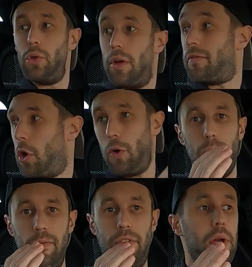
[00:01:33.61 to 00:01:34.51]
You have no
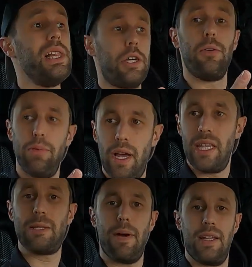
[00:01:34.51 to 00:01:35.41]
very little
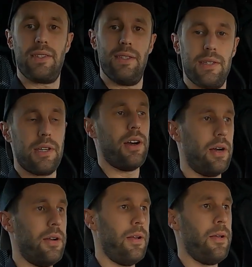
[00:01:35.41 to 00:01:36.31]
blind spots in this car.